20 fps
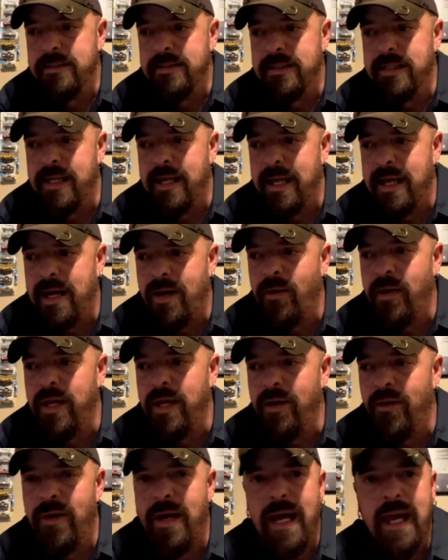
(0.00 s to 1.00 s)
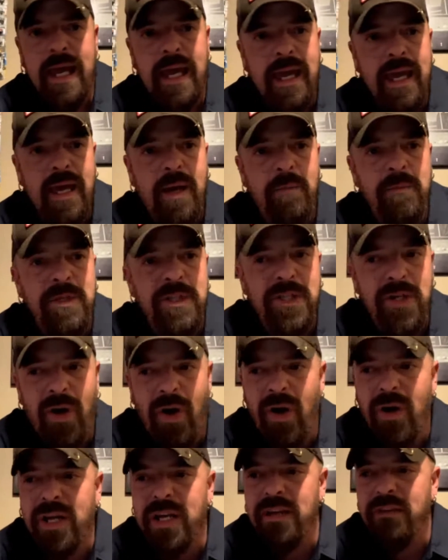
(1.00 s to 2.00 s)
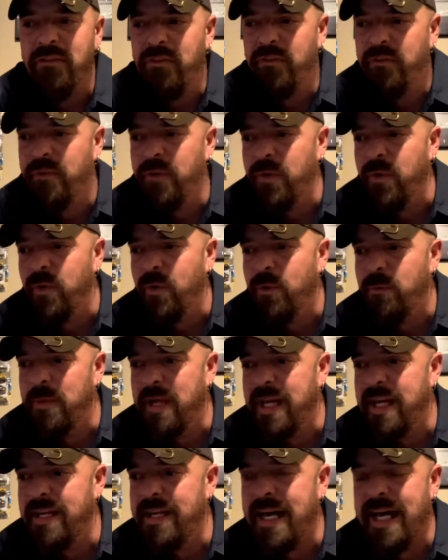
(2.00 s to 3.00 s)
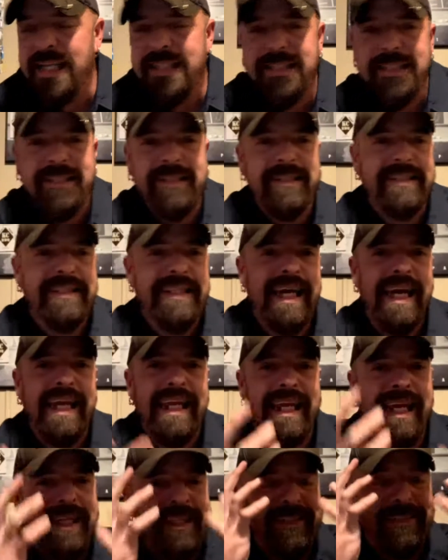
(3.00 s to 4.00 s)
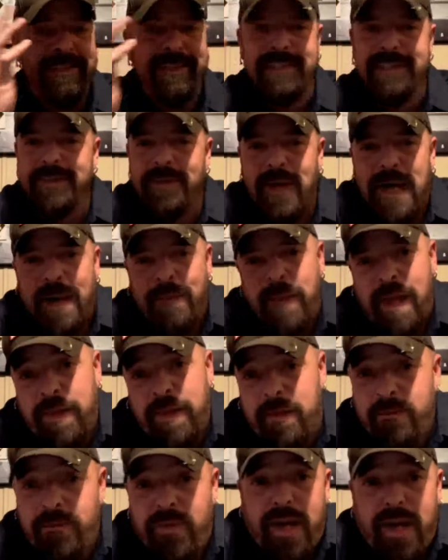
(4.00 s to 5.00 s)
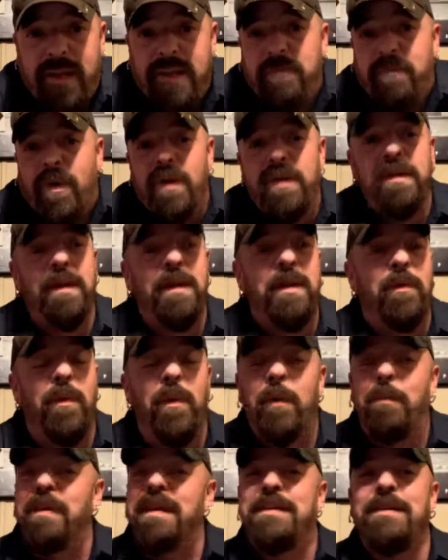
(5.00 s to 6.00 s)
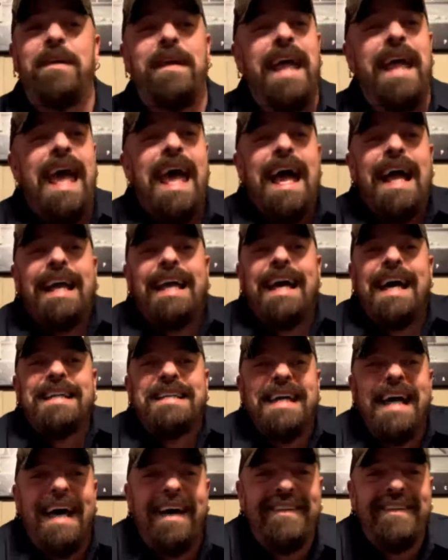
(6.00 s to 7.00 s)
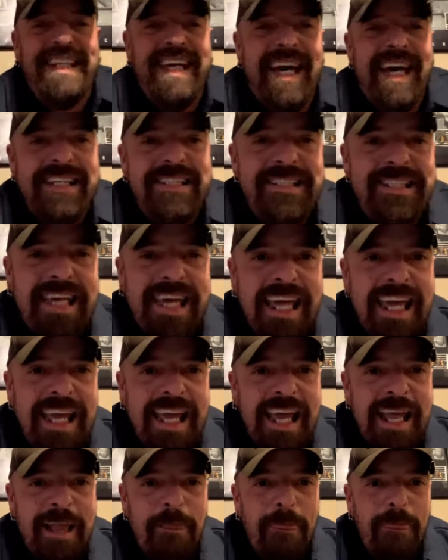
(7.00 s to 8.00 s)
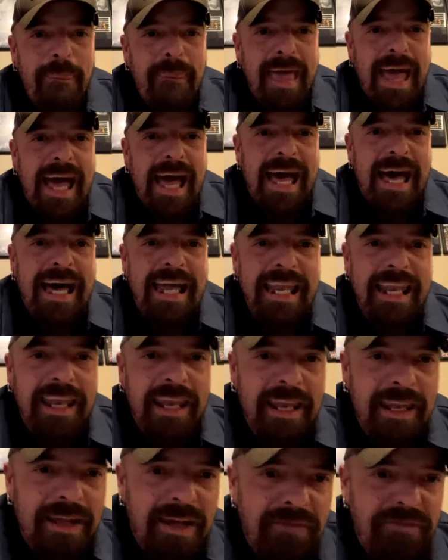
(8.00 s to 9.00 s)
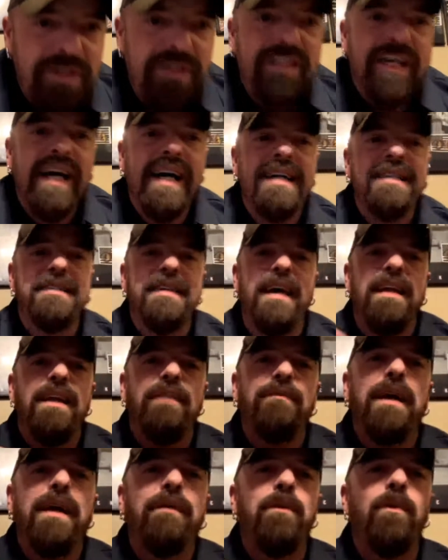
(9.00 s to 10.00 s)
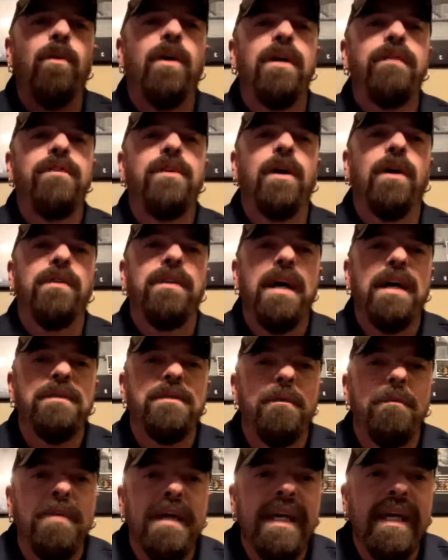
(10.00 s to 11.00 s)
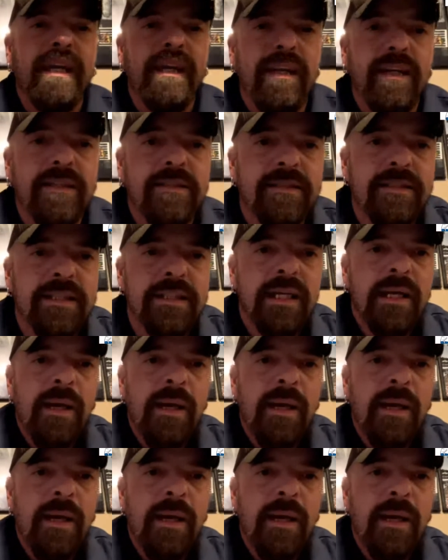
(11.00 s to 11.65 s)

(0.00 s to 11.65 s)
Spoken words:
And now here I am talking food, man. I'm not the brightest person in the world, but dude, guys, I've got to say, I love you guys. I love every one of y'all. Thanks for being here.